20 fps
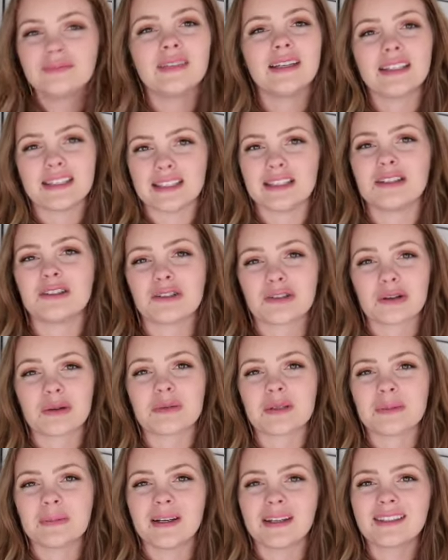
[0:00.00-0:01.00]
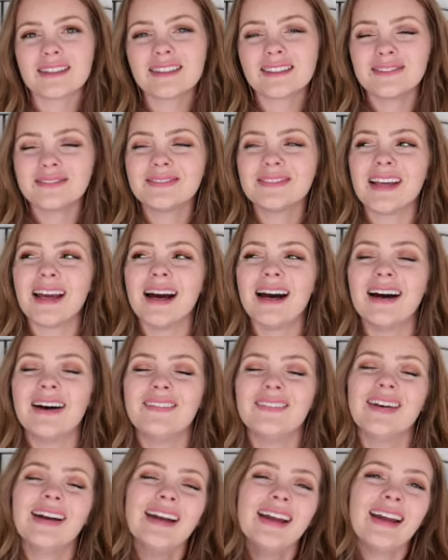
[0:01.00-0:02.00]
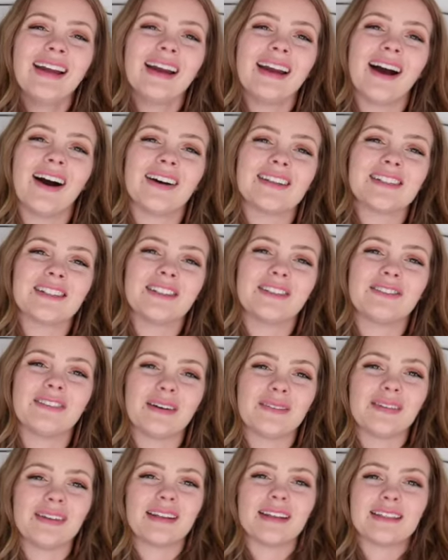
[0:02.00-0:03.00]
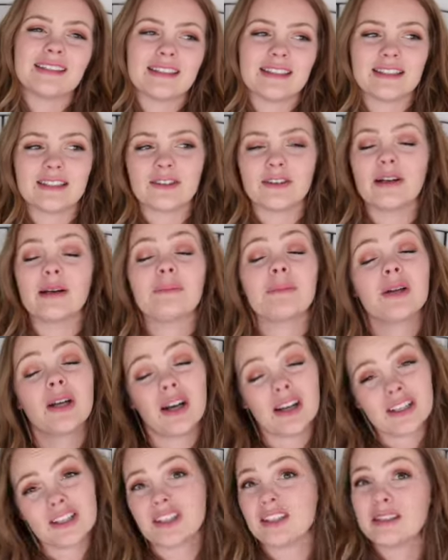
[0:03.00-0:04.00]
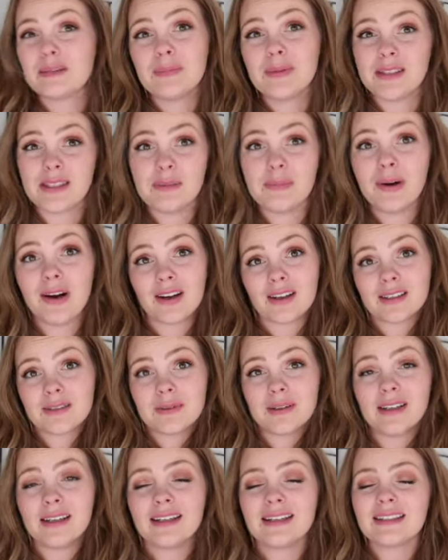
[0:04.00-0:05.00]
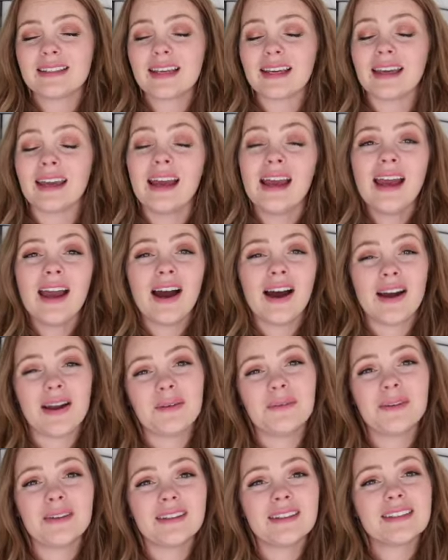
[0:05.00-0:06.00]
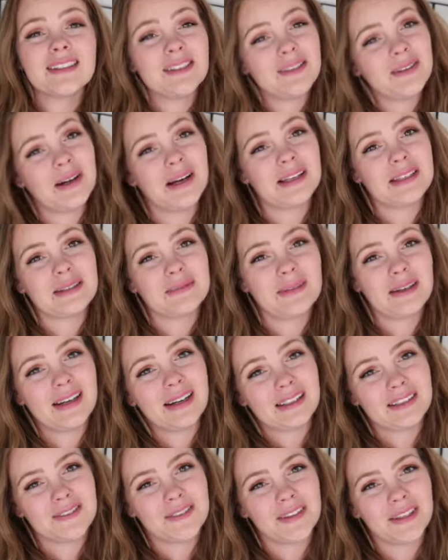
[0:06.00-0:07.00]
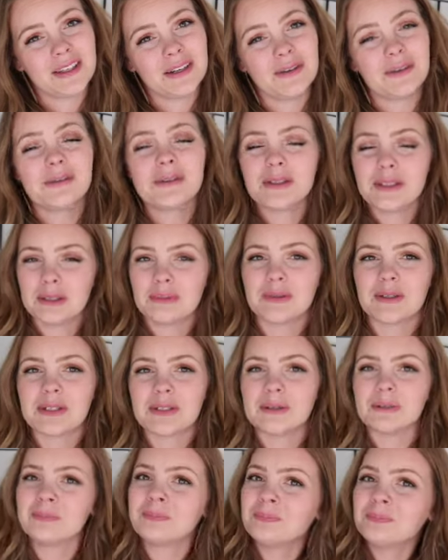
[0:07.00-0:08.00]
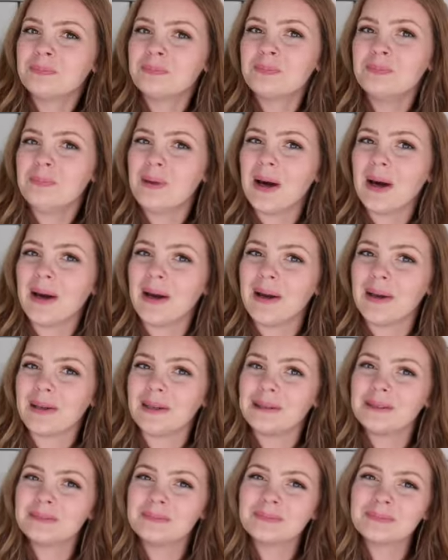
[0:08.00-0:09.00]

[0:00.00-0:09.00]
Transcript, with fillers: It's in the description box. Um, also, you'll find my link to Instagram. Gosh, it's a busy box. What can I say? I will see you guys in my next video super soon. Bye.